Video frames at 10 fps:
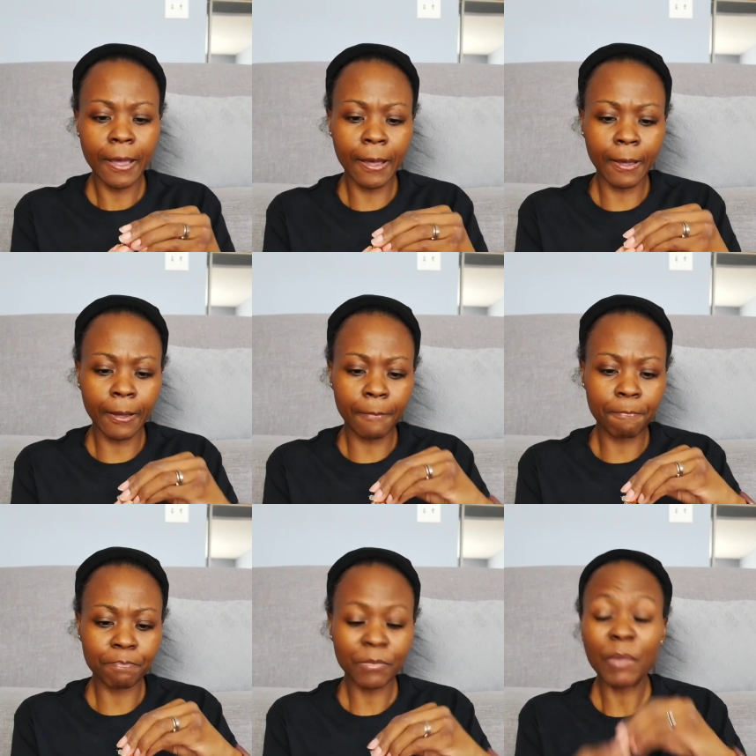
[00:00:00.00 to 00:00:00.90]

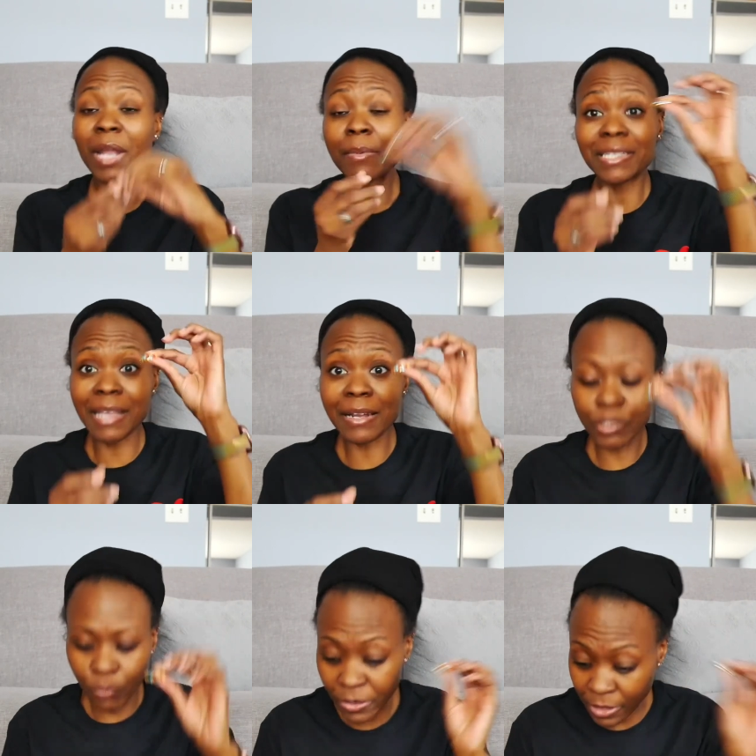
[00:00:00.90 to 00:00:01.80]
Um, but I'm excited
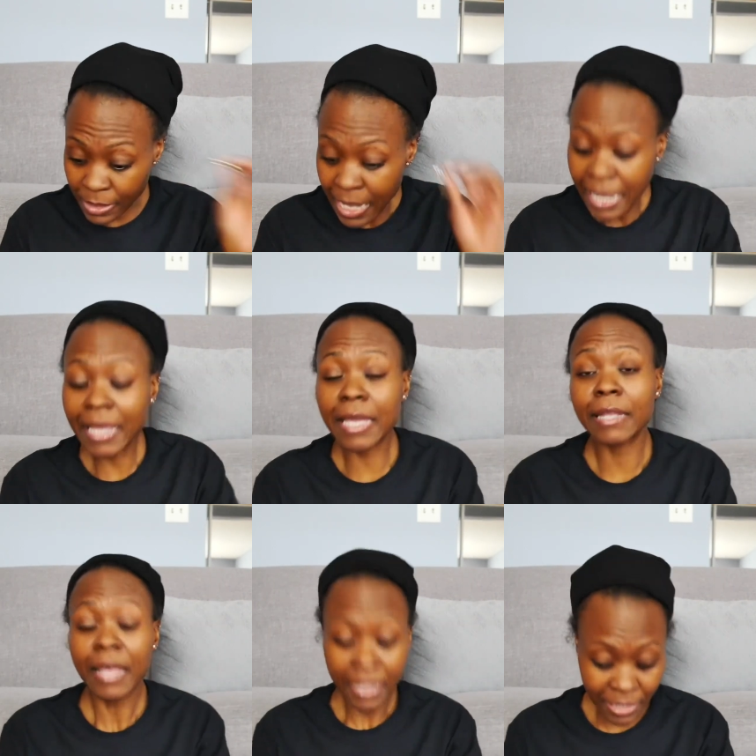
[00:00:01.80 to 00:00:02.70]
to wear these.
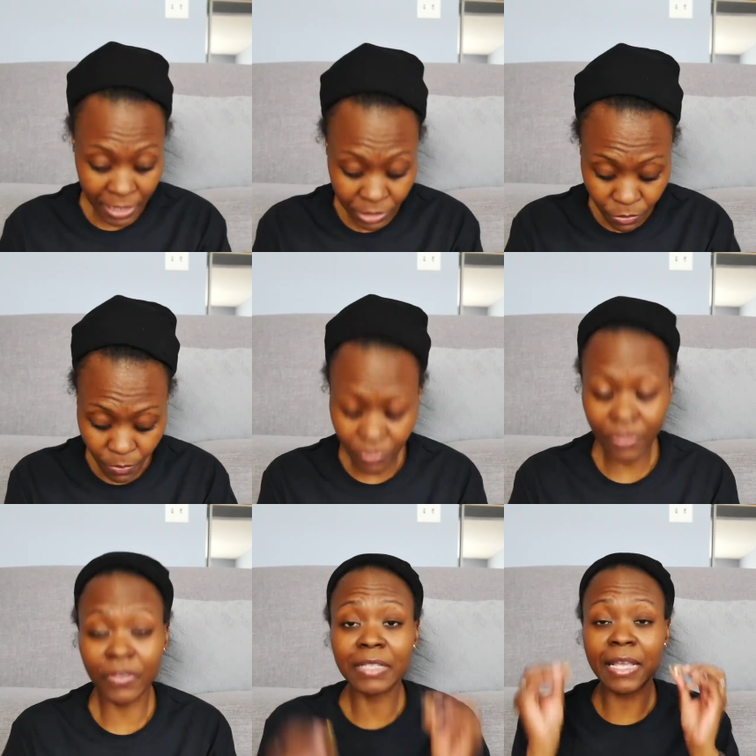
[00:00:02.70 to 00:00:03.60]
Again, these were
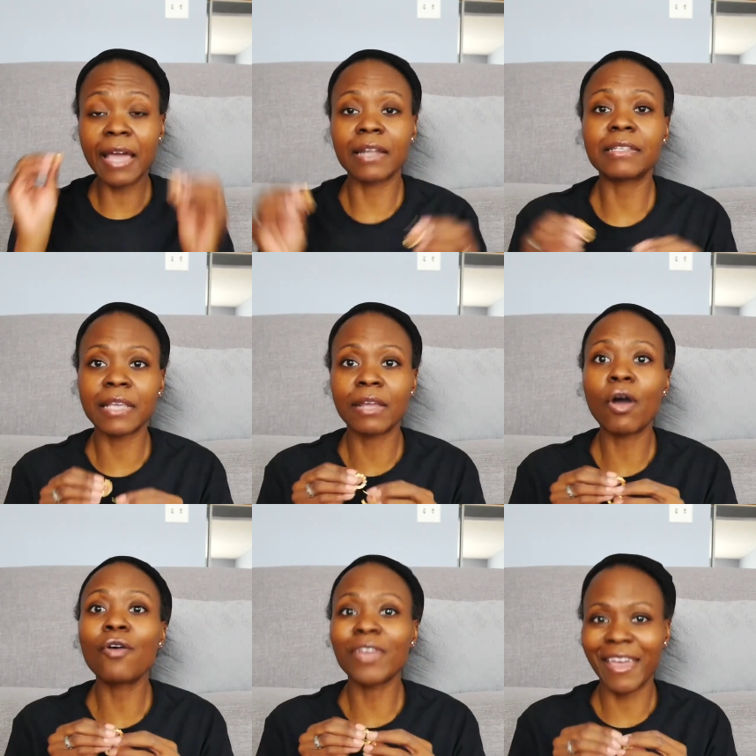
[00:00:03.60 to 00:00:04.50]
the things that kind of said,
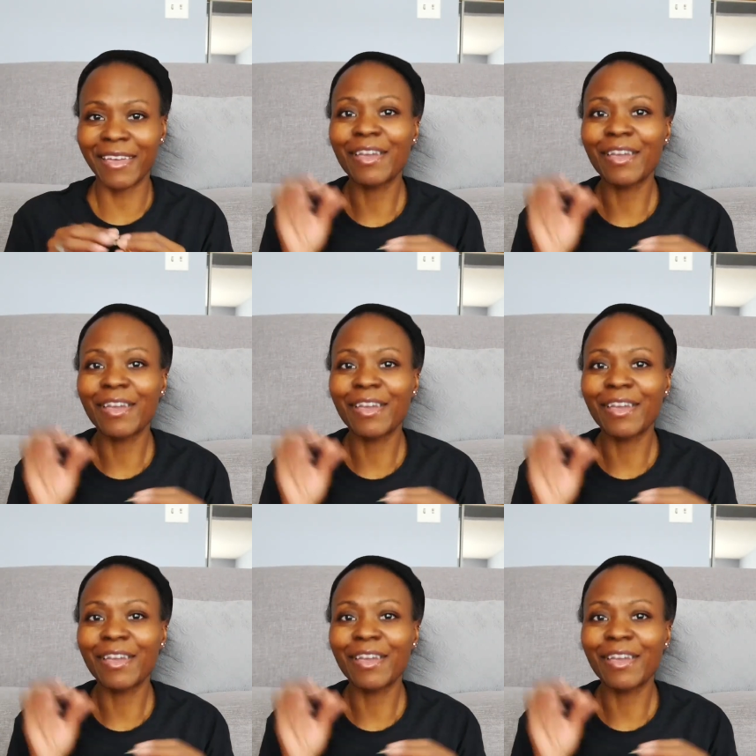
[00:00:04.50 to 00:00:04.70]
okay,